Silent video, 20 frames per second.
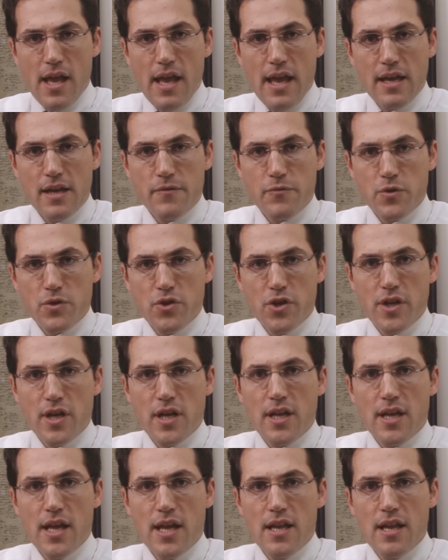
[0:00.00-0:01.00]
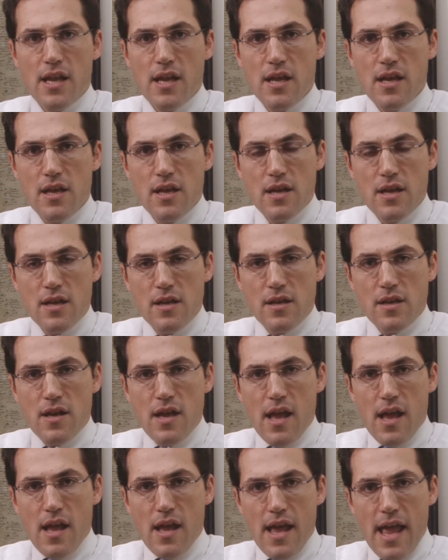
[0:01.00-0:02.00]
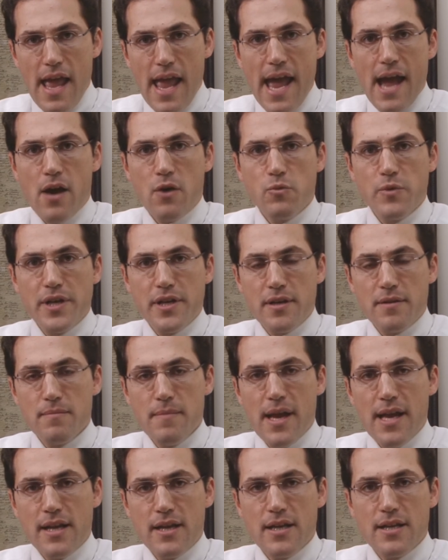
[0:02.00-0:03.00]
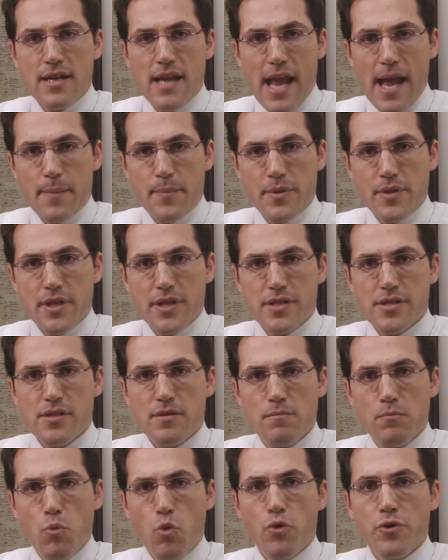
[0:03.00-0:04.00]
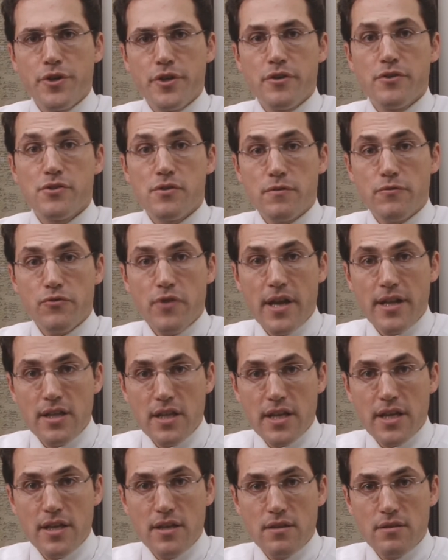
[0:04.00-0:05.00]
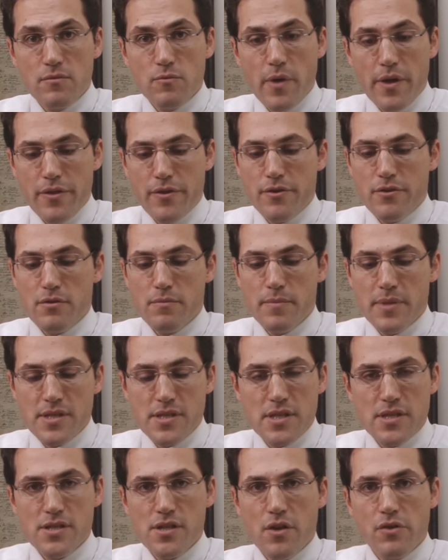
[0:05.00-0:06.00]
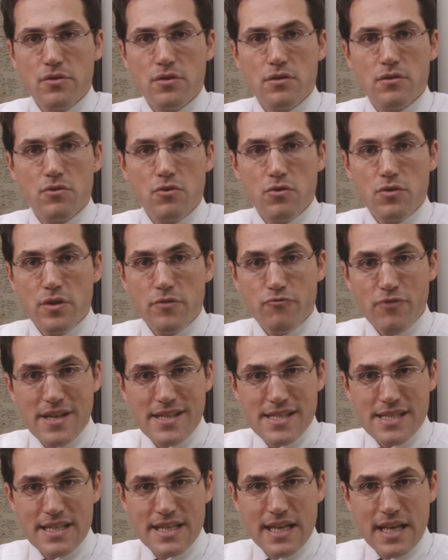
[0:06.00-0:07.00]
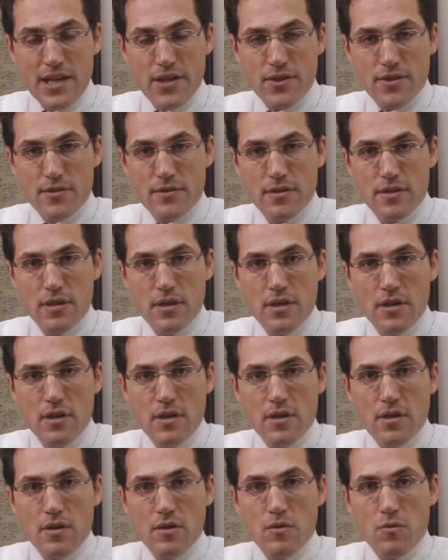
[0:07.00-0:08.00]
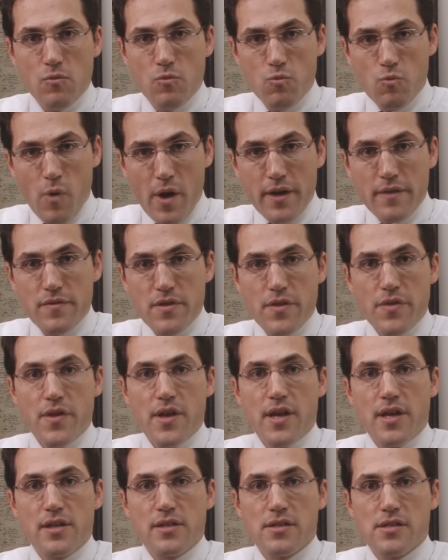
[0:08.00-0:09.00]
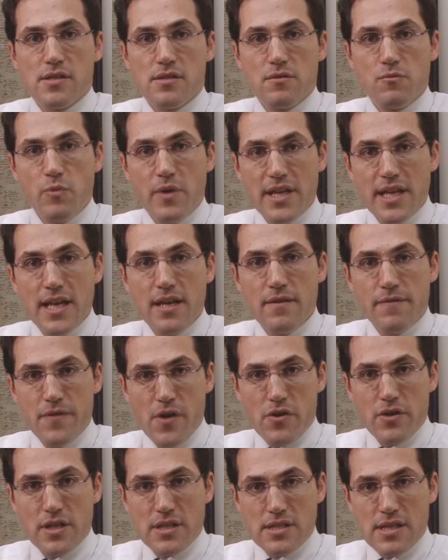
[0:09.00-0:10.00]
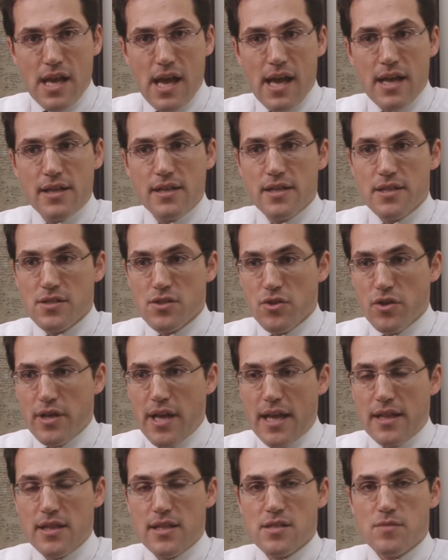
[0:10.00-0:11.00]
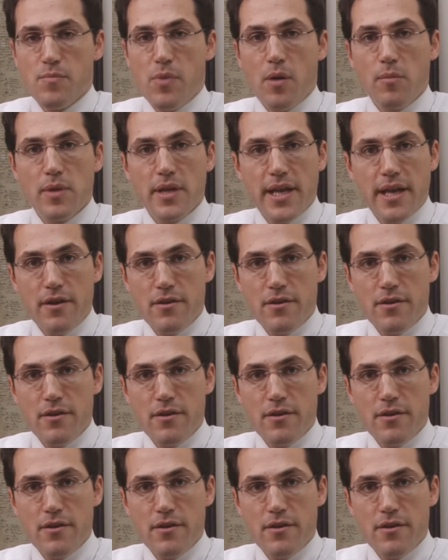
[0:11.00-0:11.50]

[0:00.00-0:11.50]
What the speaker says: And if we're looking at how we can make Annapolis more user-friendly, whether you're a business owner or a resident here, one of the things we need to focus on is look at this public